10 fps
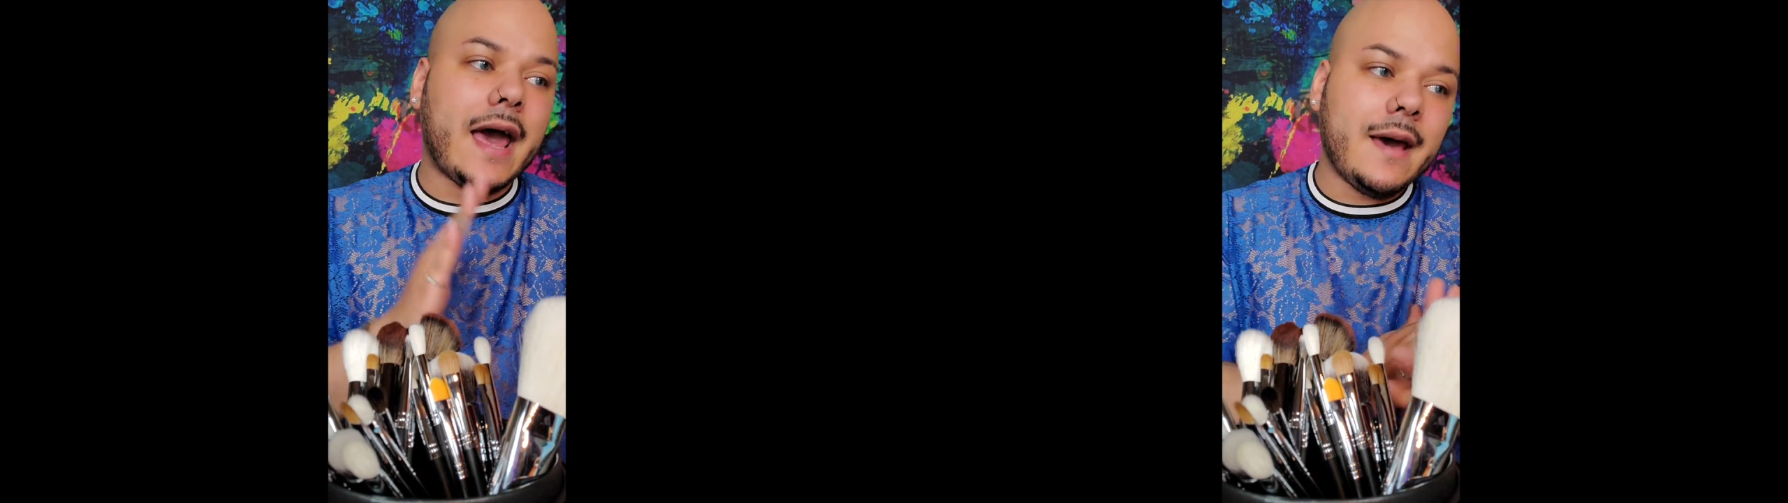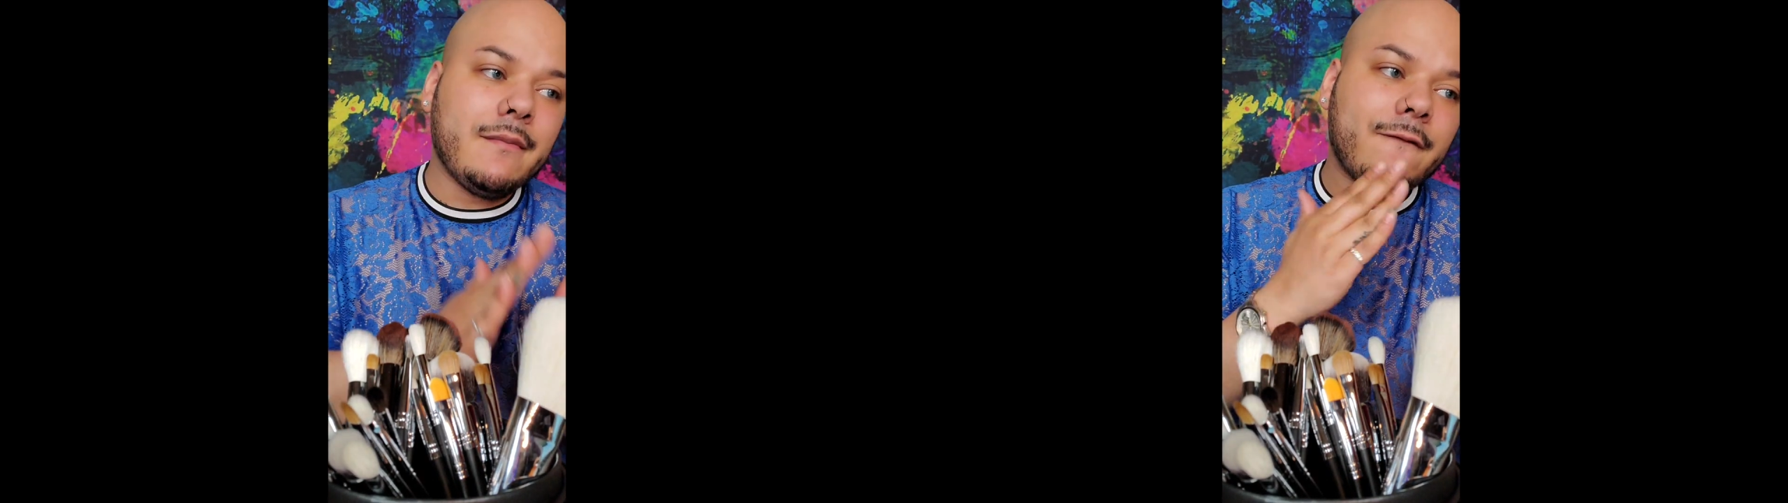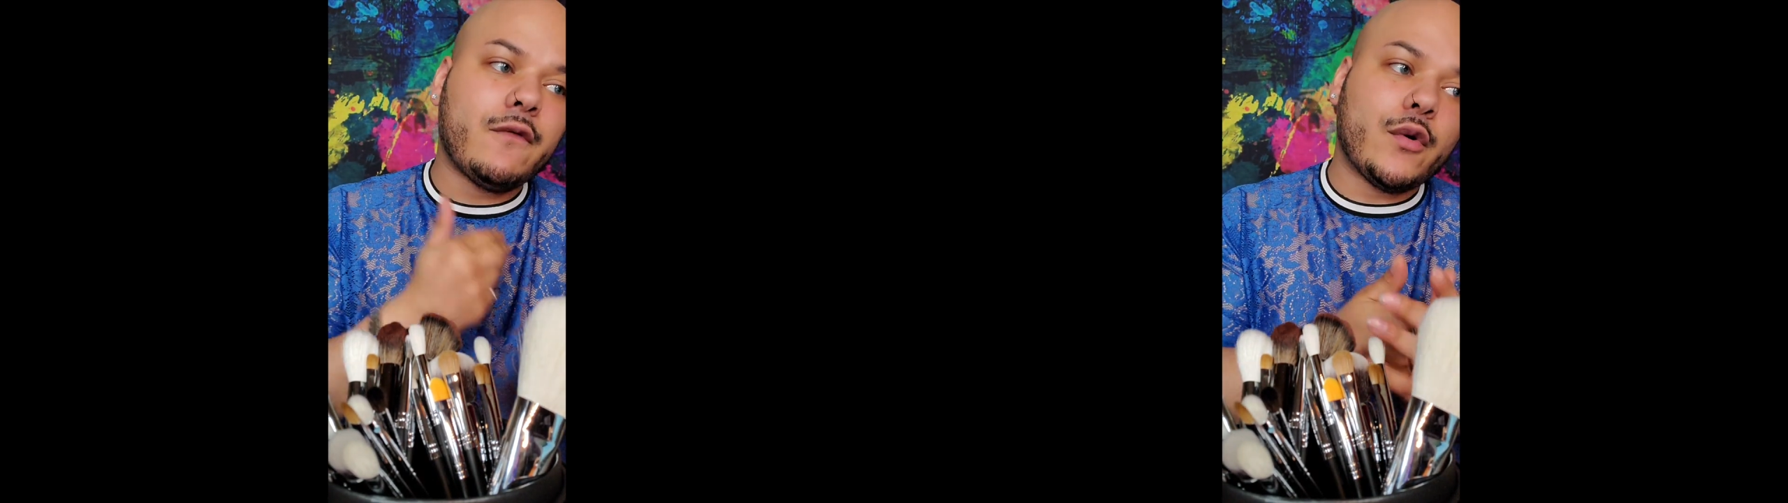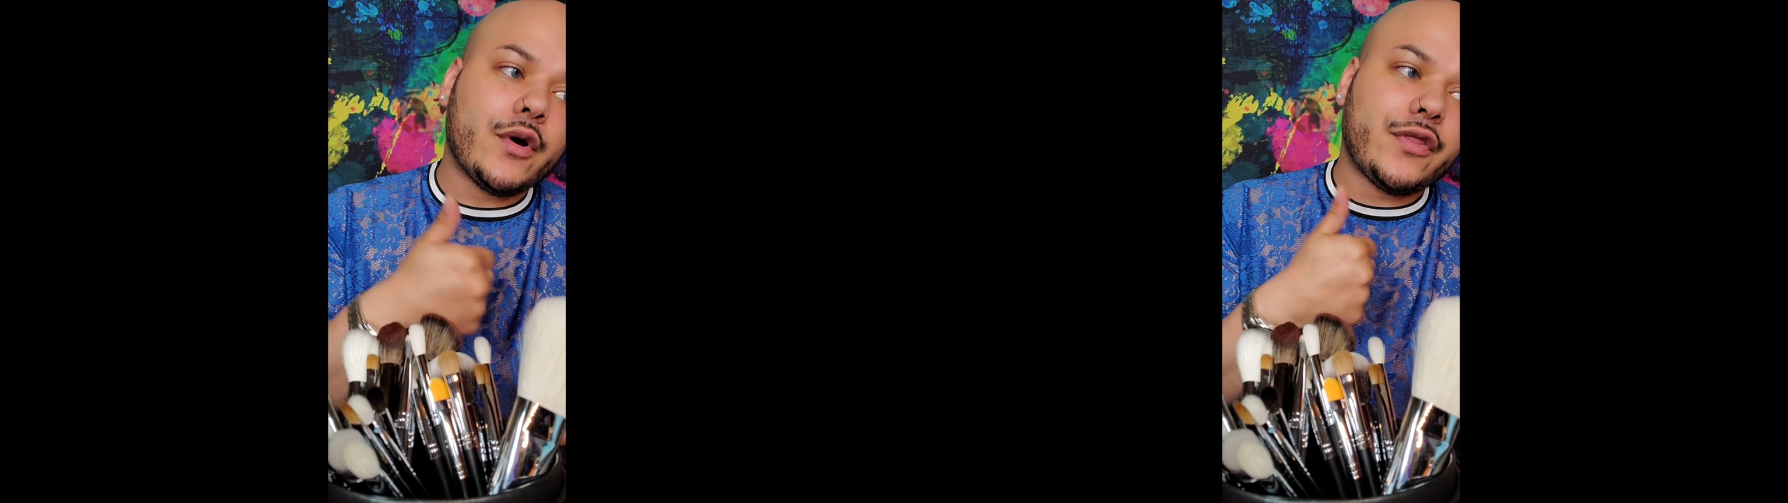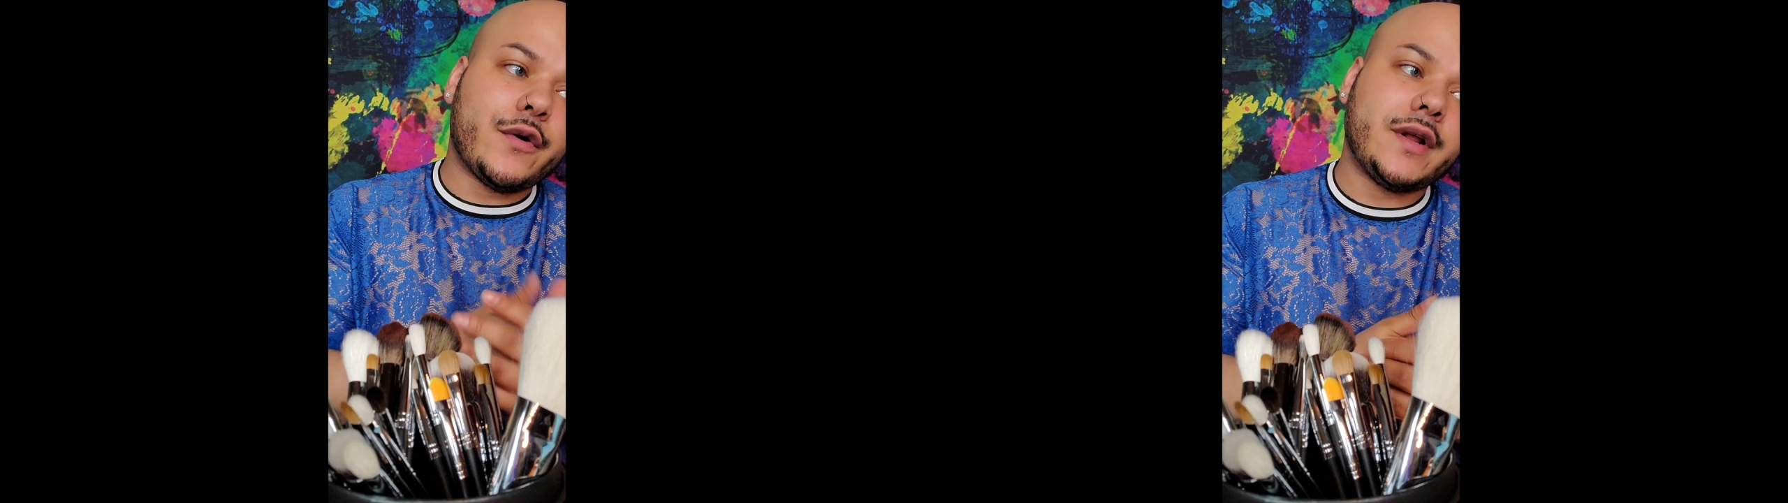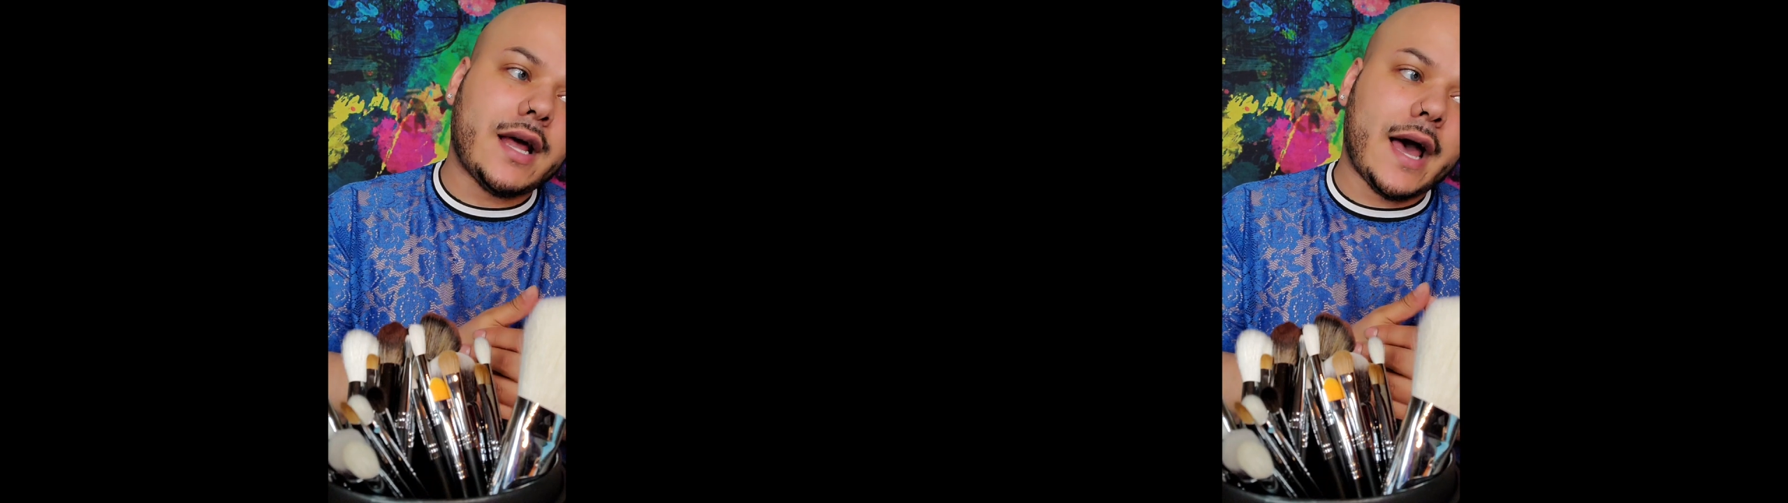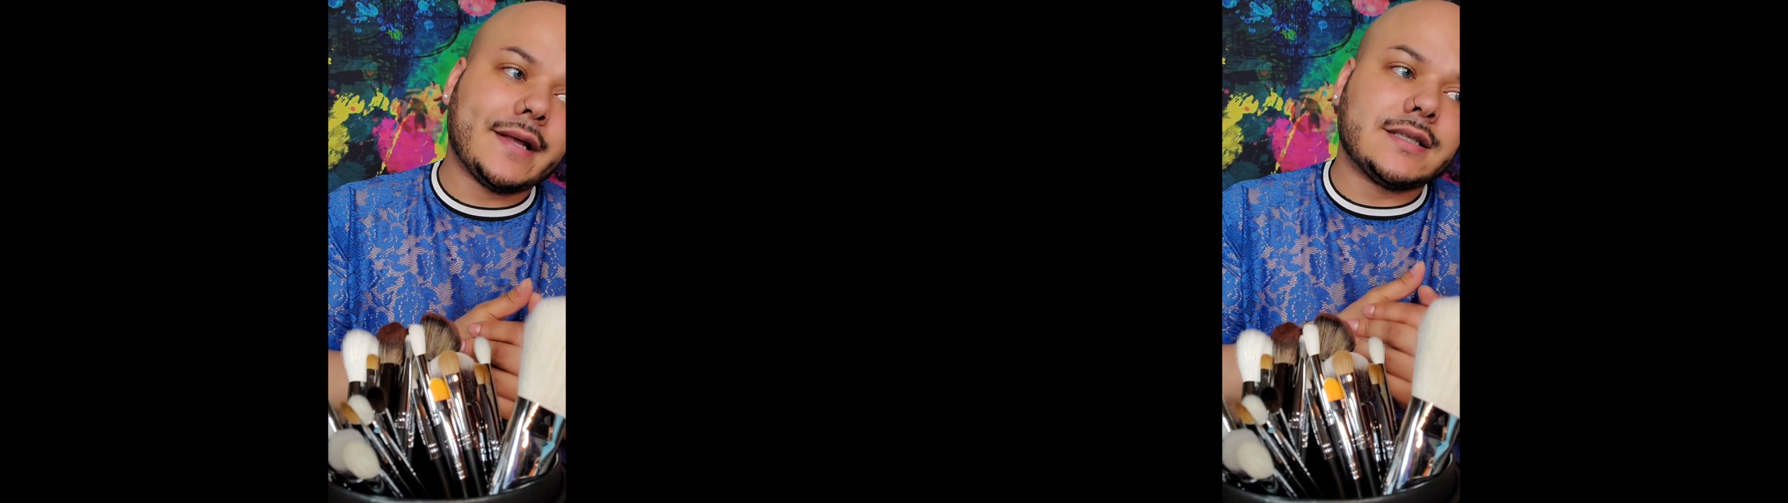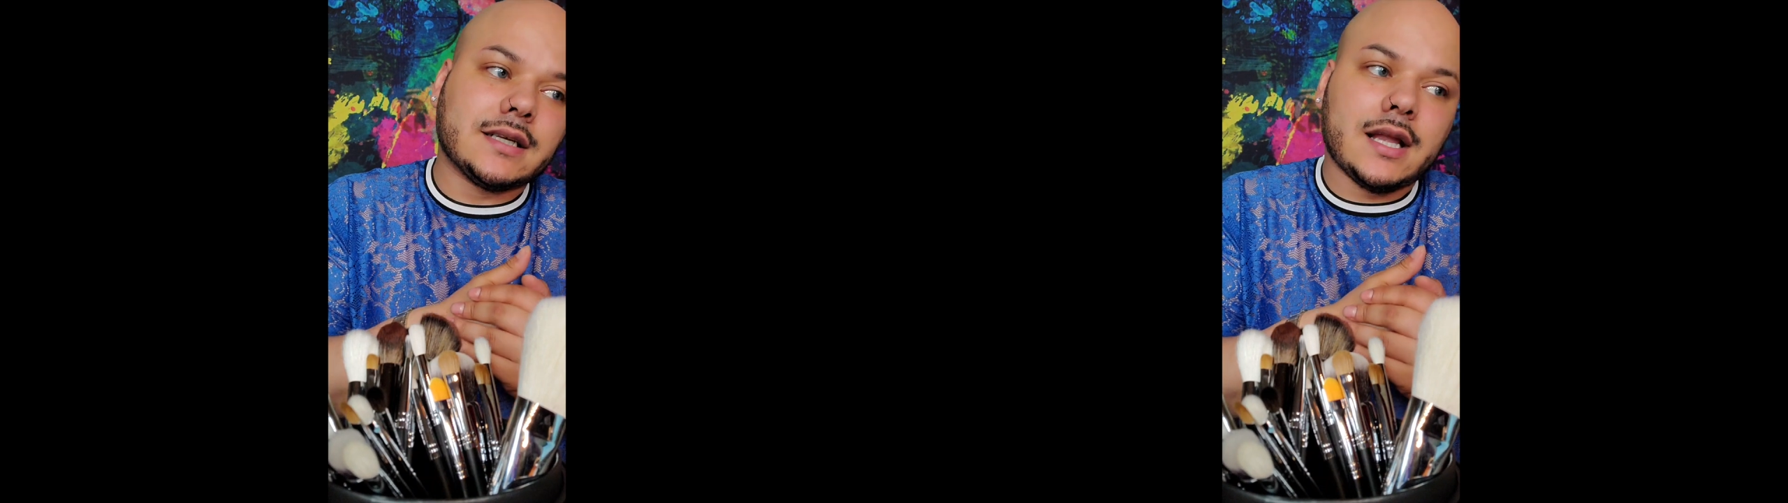
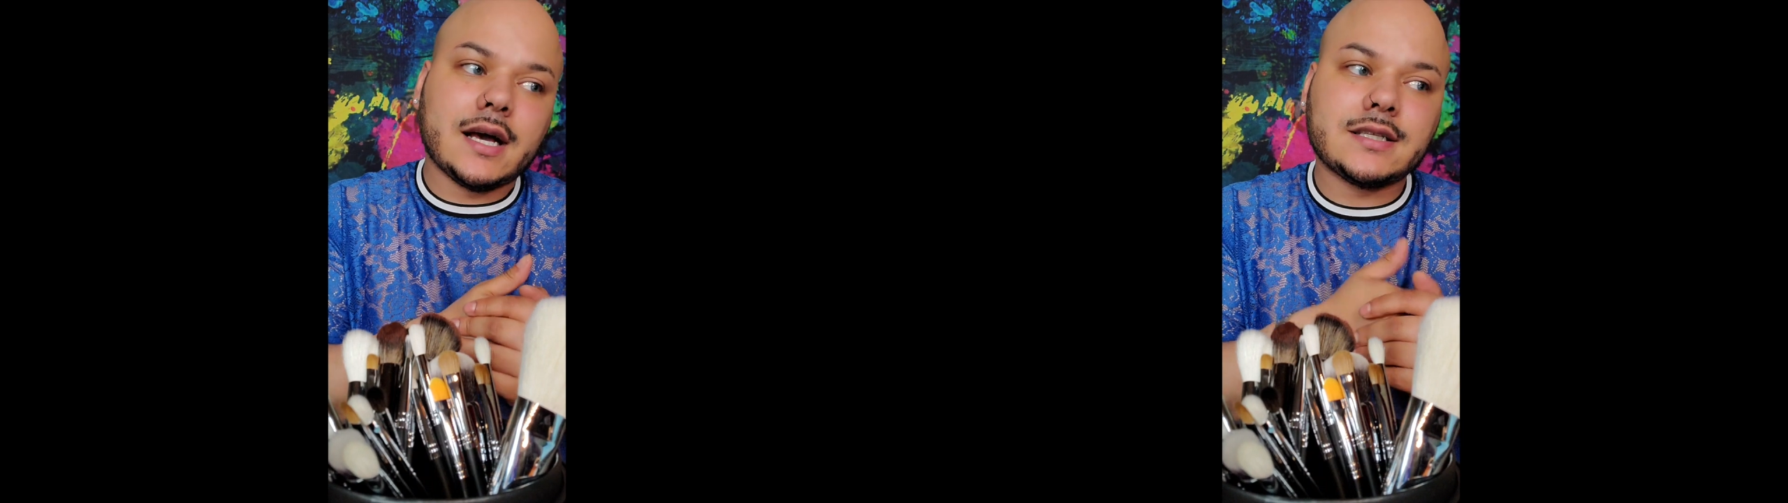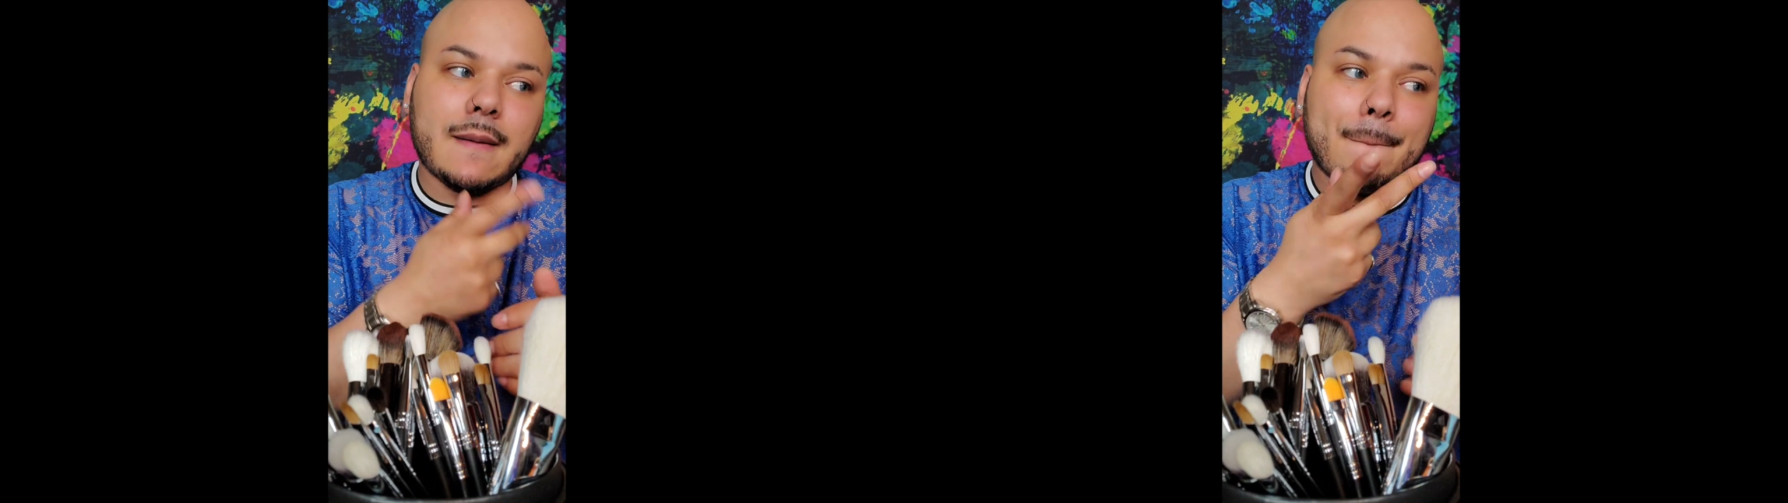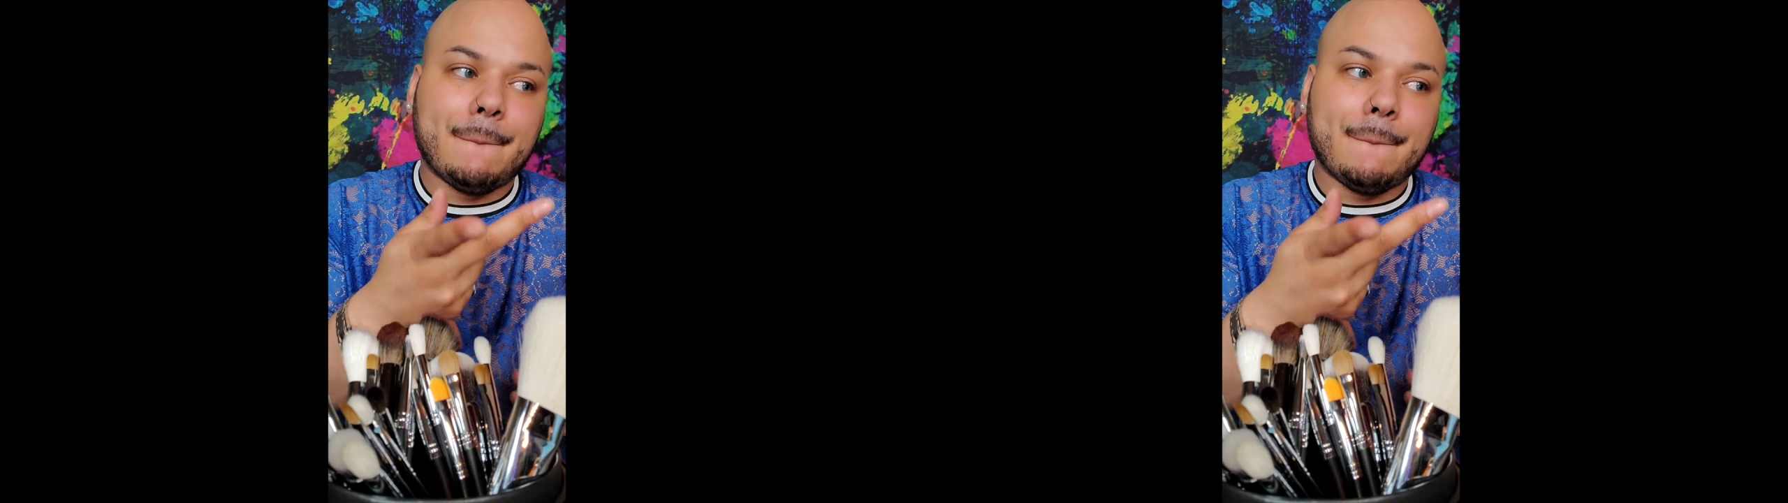M439 Deluxe